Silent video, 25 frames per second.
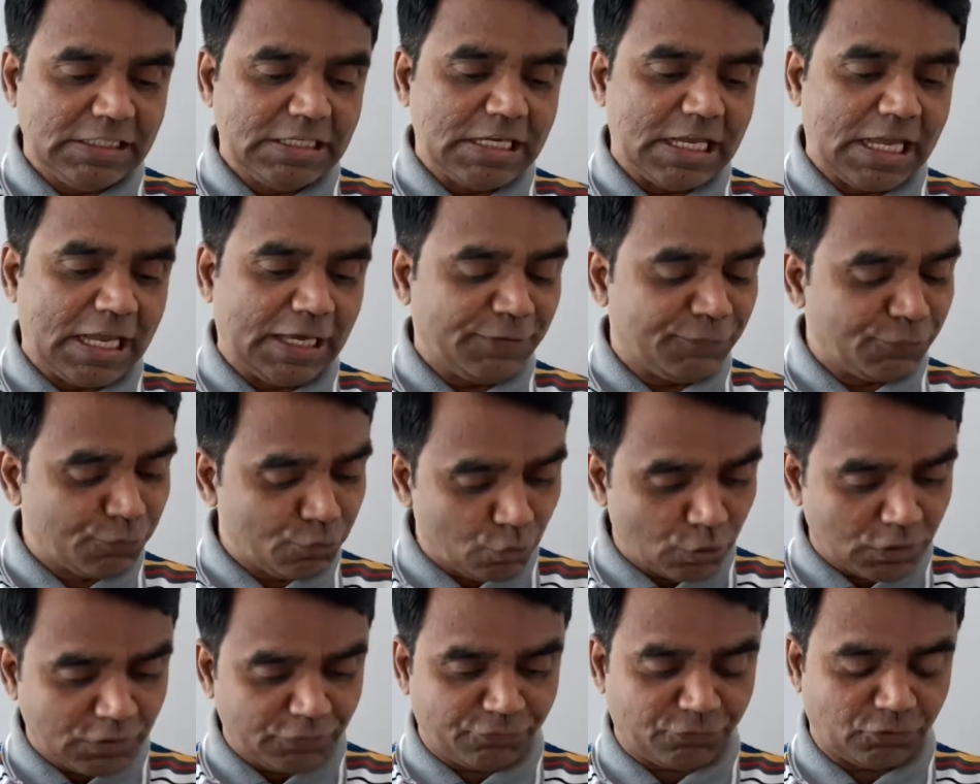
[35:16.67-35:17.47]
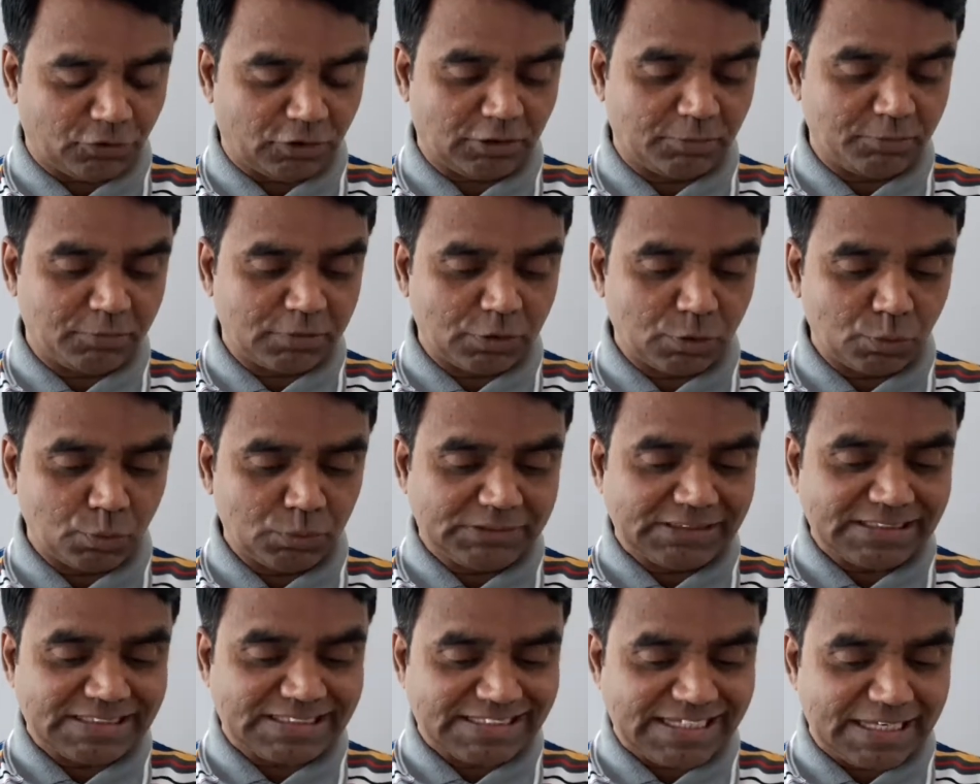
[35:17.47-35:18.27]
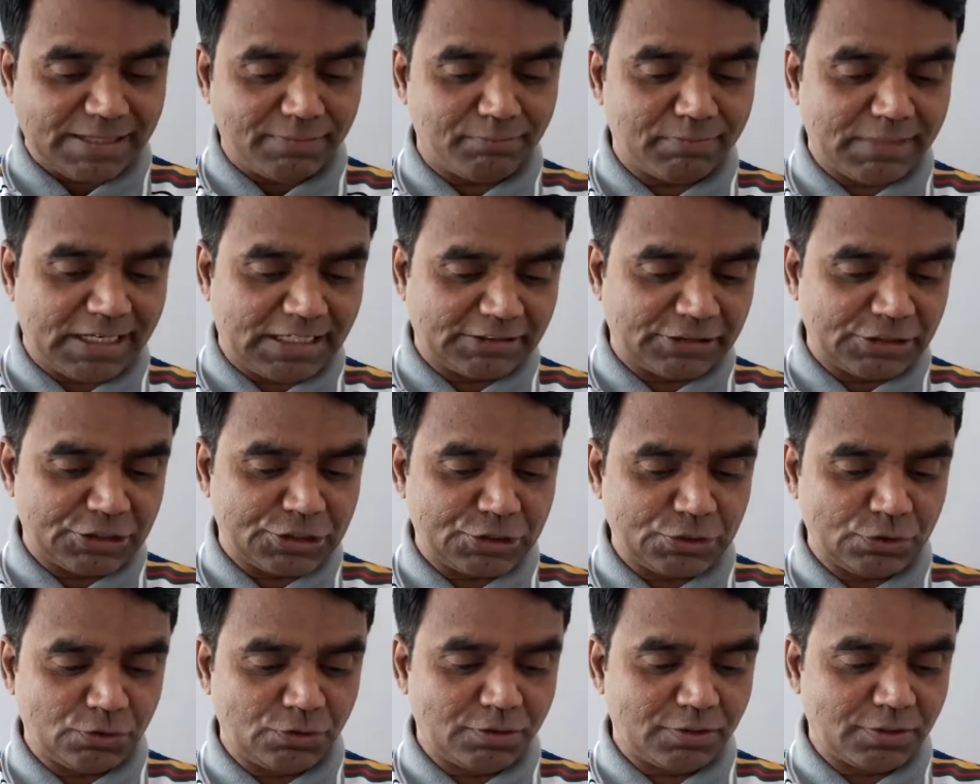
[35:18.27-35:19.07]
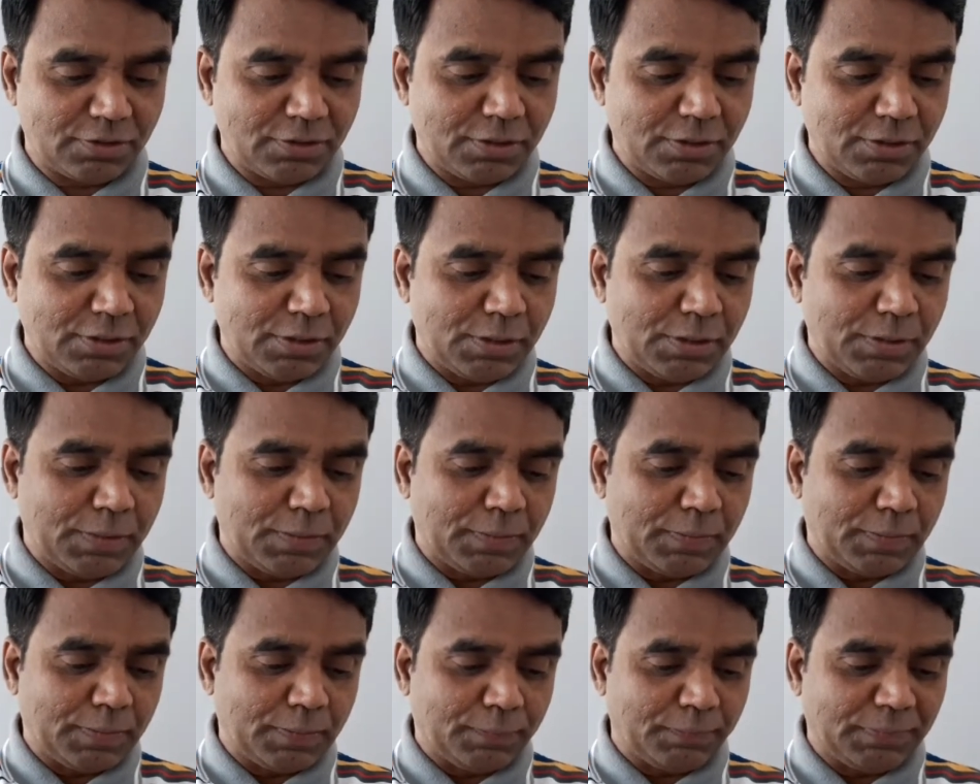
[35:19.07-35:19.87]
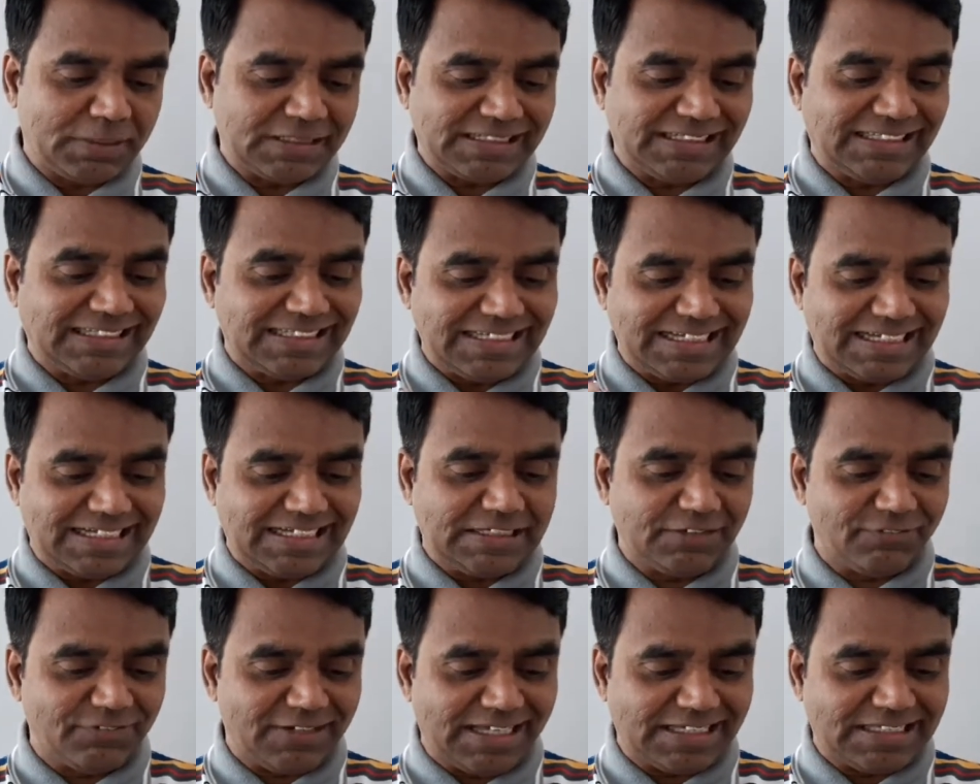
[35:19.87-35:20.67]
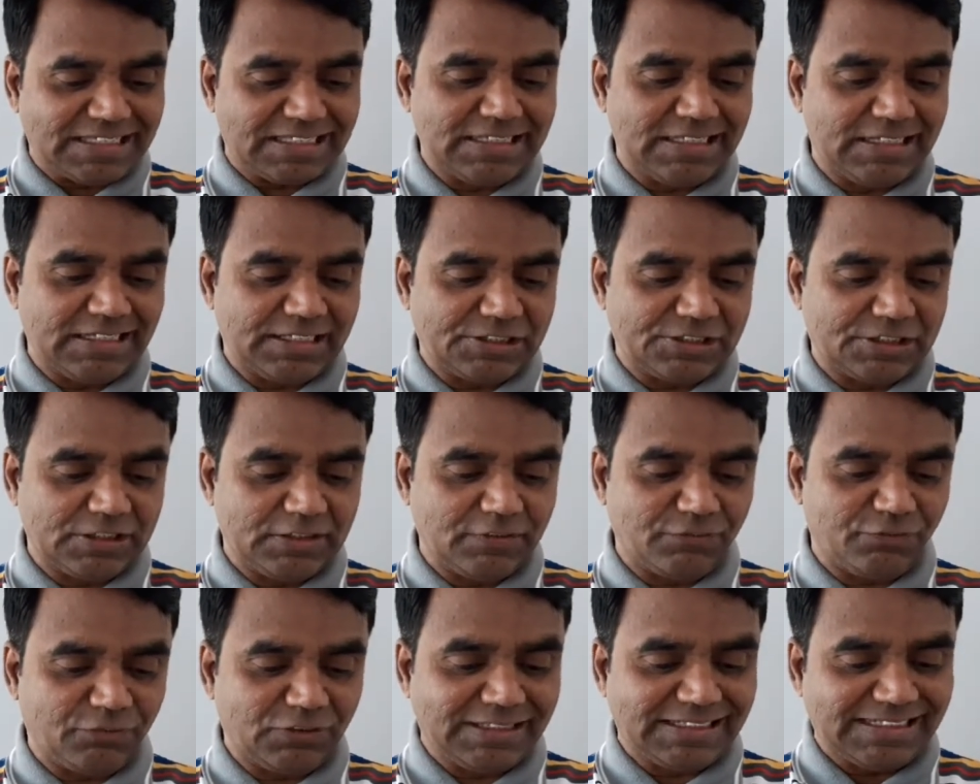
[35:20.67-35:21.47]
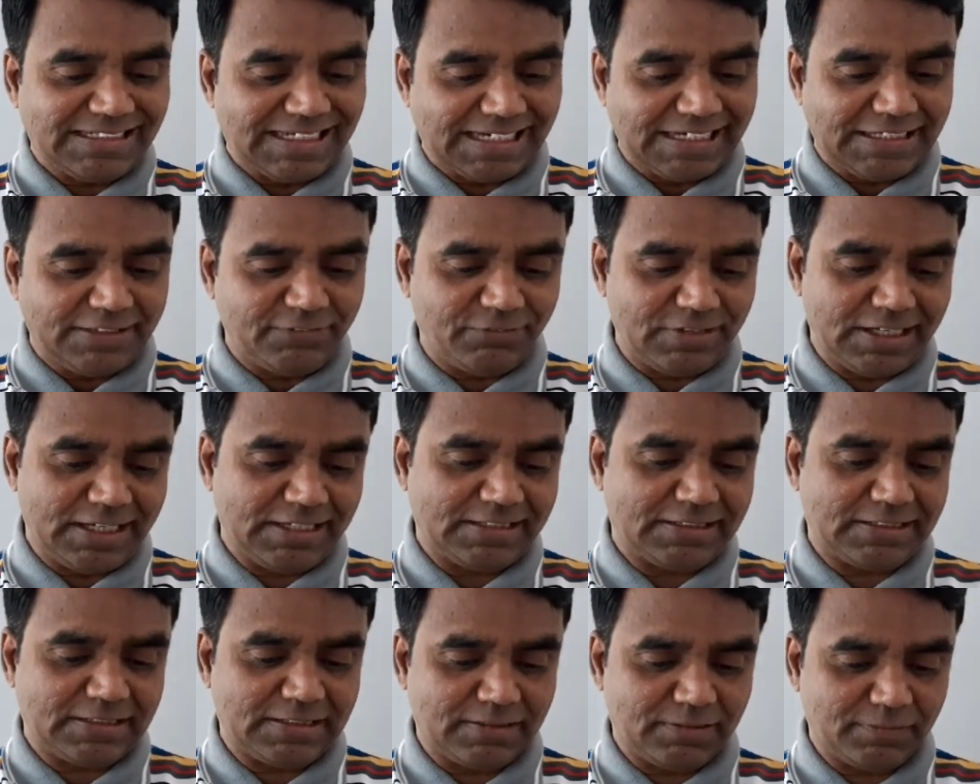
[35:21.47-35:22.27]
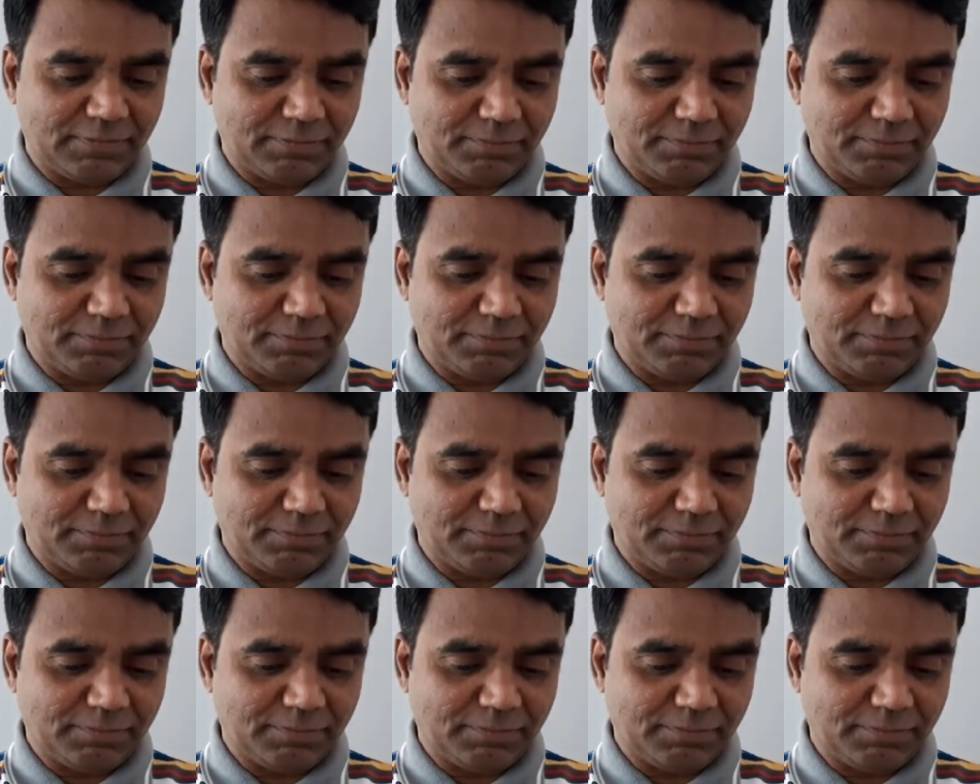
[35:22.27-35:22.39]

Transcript: and uniform with the same magnitude but in the negative x direction for negative x.